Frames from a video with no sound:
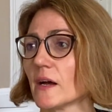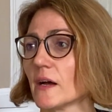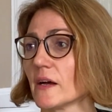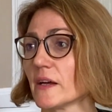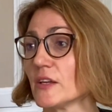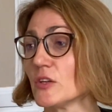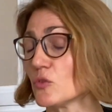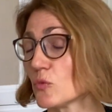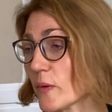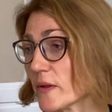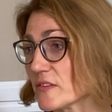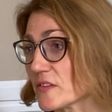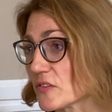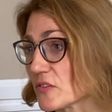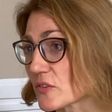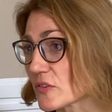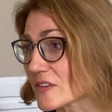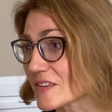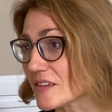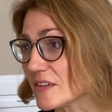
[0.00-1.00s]
in
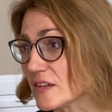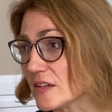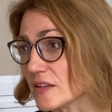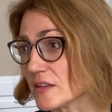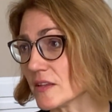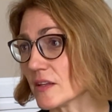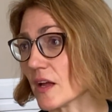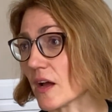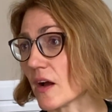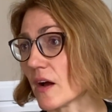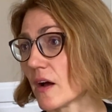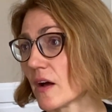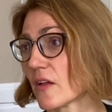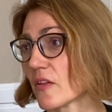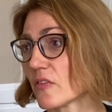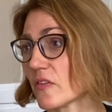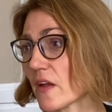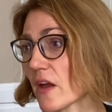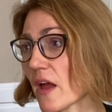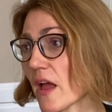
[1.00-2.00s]
2013,
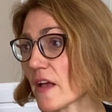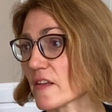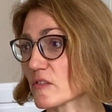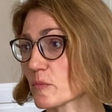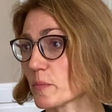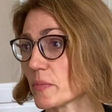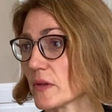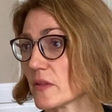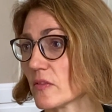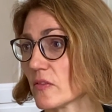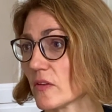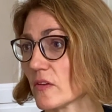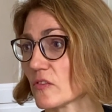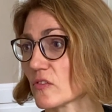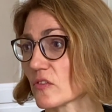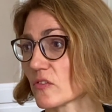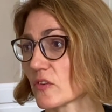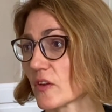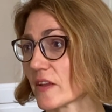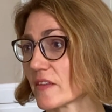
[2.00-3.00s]
there has been
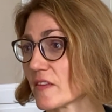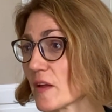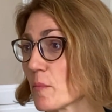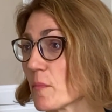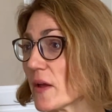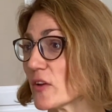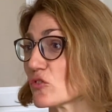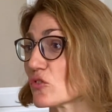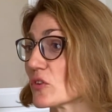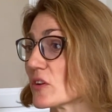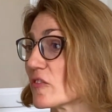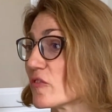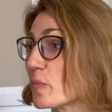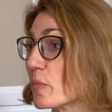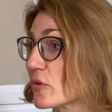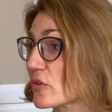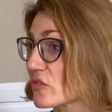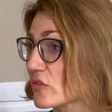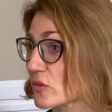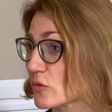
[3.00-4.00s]
this dimension of
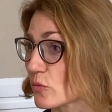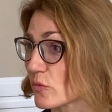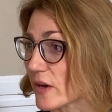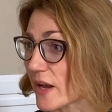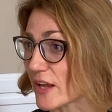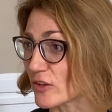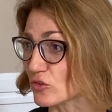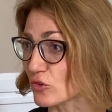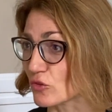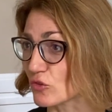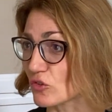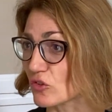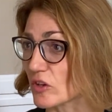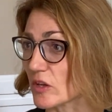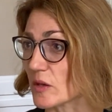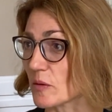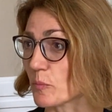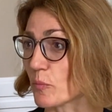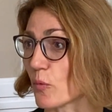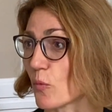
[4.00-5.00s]
personal
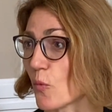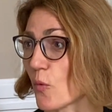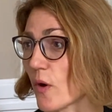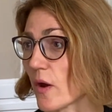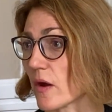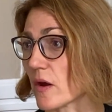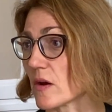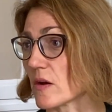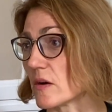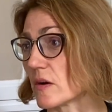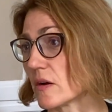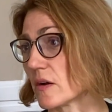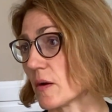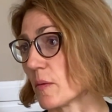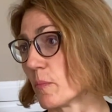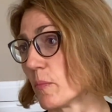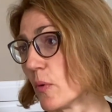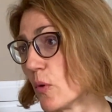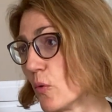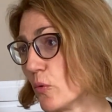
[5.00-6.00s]
relationship
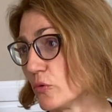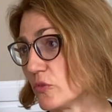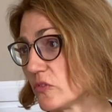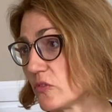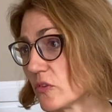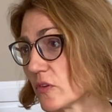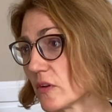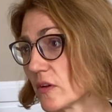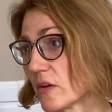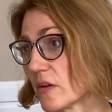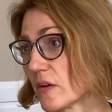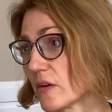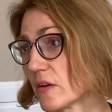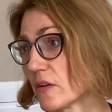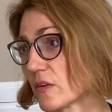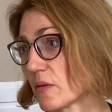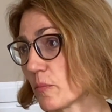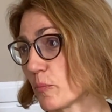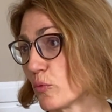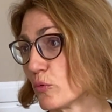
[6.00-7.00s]
where both
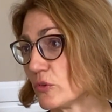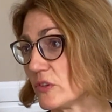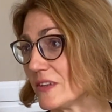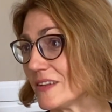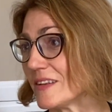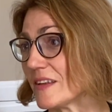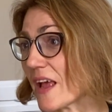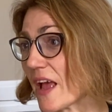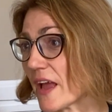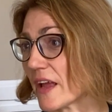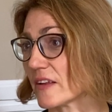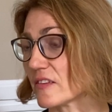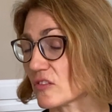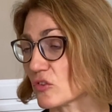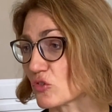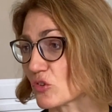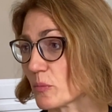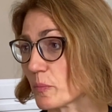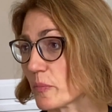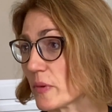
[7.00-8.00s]
Putin and
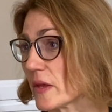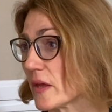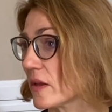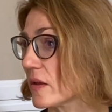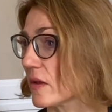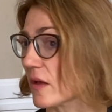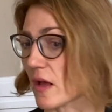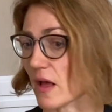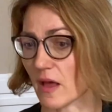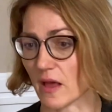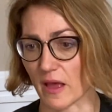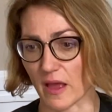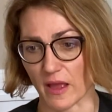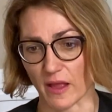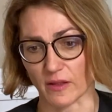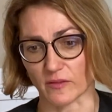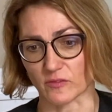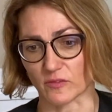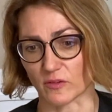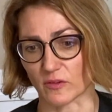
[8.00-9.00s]
Xi Jinping
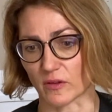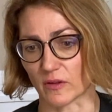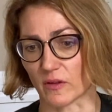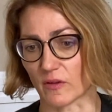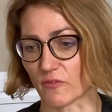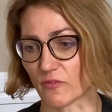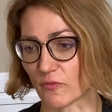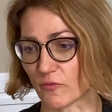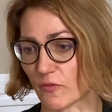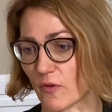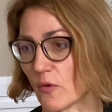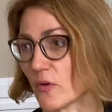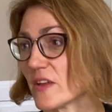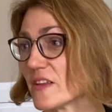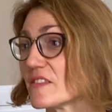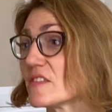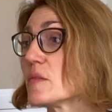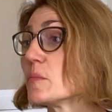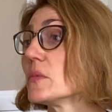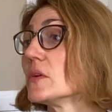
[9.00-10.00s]
had a
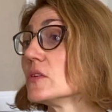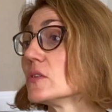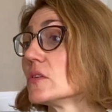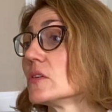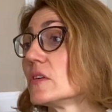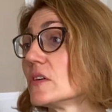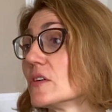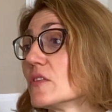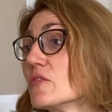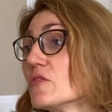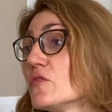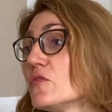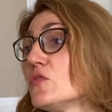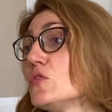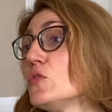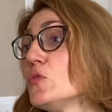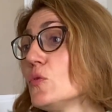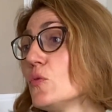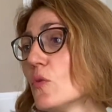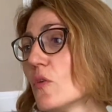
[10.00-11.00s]
very similar
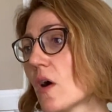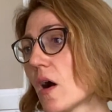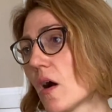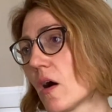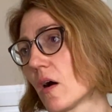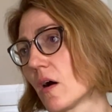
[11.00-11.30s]
view,